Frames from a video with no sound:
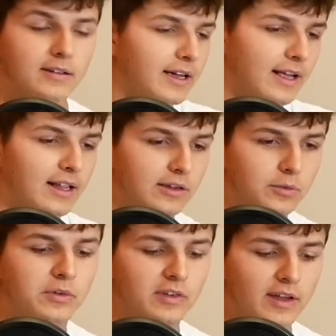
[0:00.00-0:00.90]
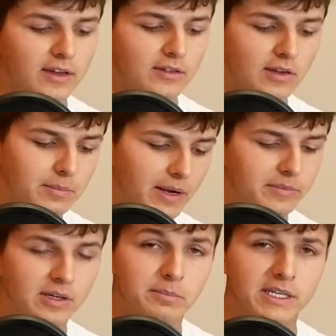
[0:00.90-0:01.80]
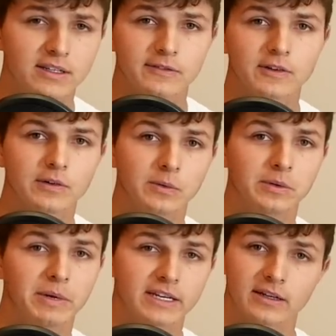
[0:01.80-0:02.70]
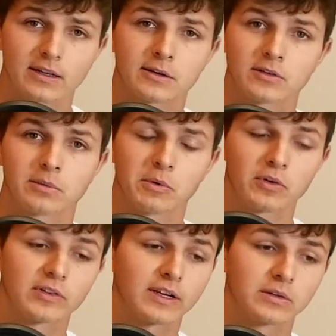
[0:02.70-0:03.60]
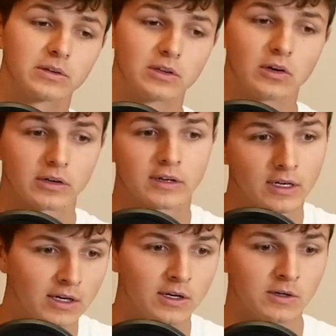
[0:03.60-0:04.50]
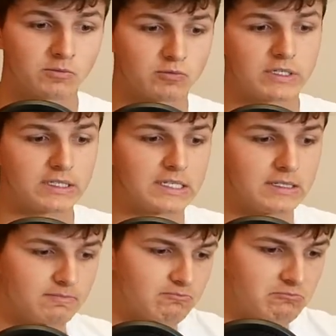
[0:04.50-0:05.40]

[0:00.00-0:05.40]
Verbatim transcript: Like Alex was saying, sometimes it can be difficult to make an electric motorcycle look really